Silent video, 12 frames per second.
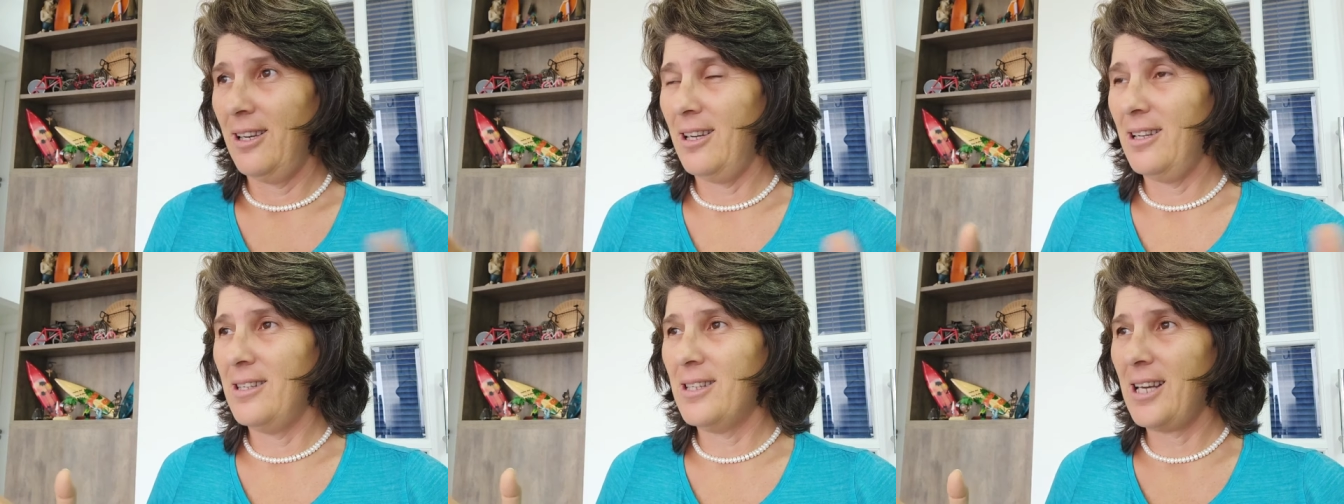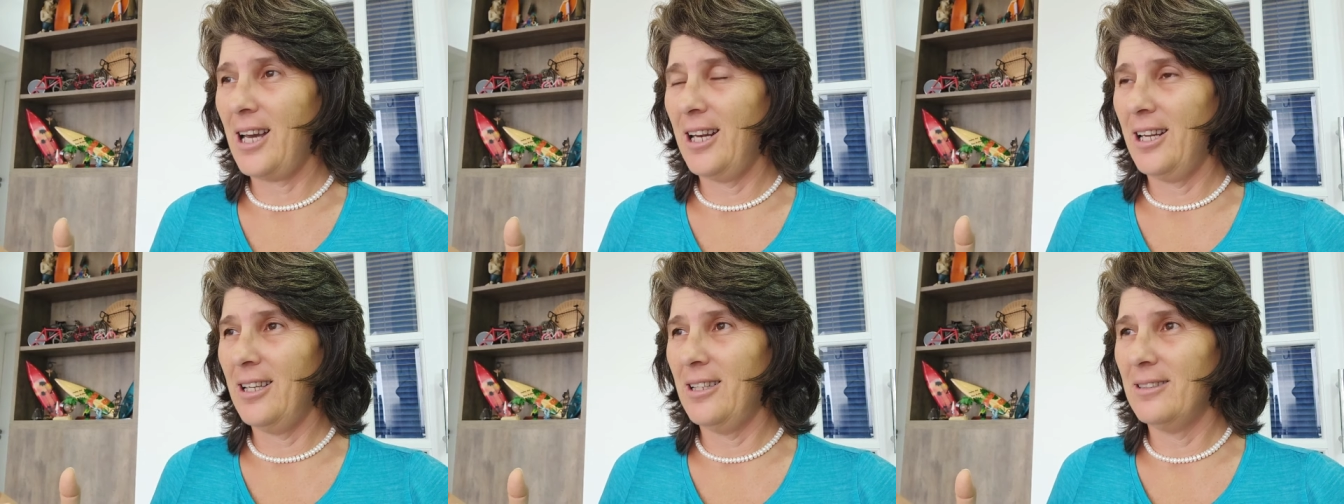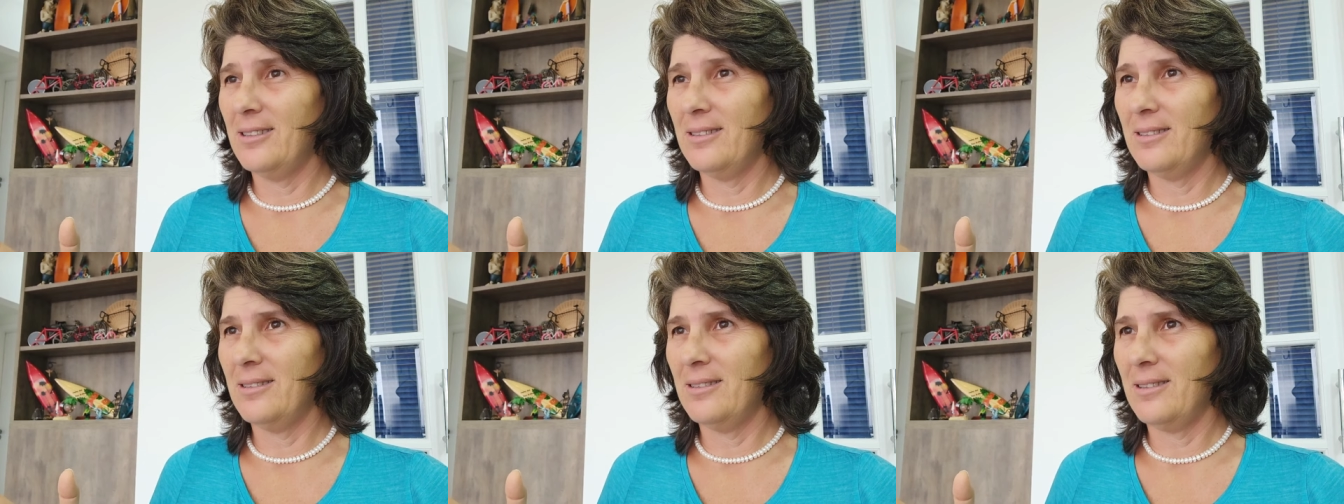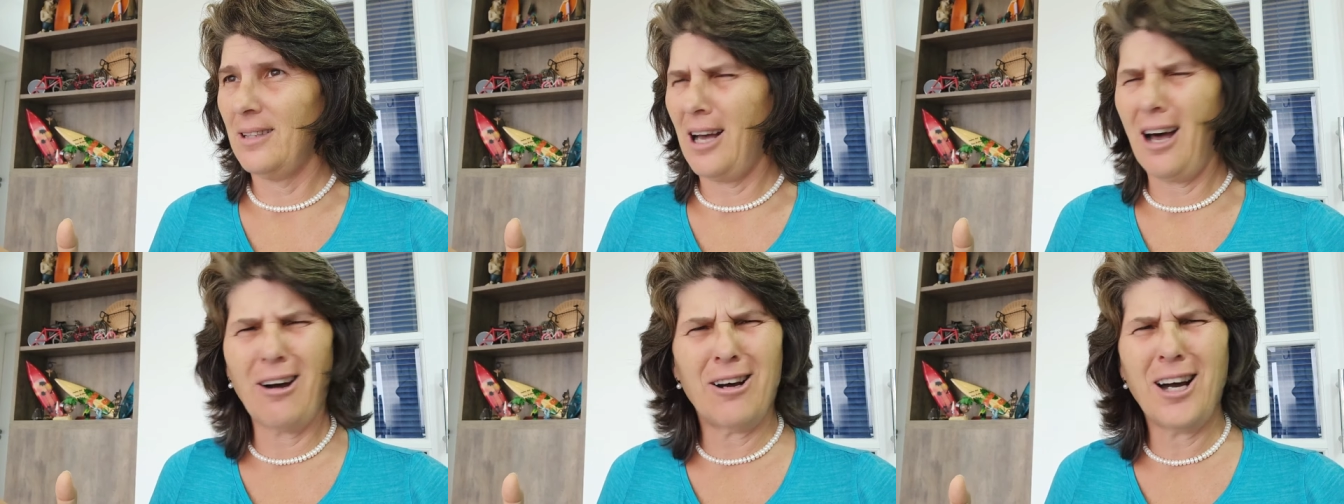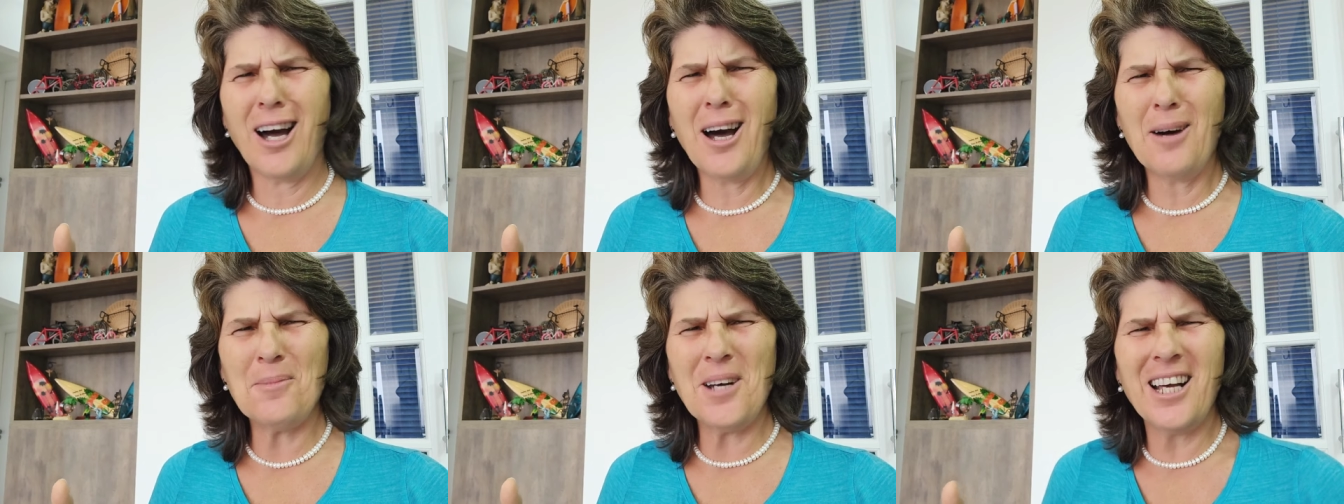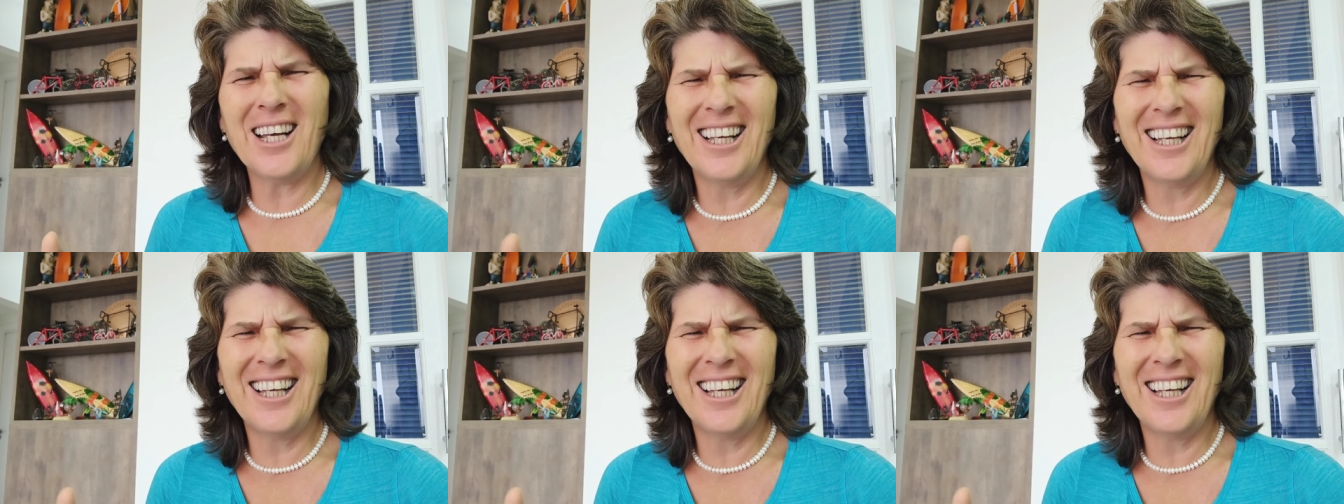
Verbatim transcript: And it's kind of, how come?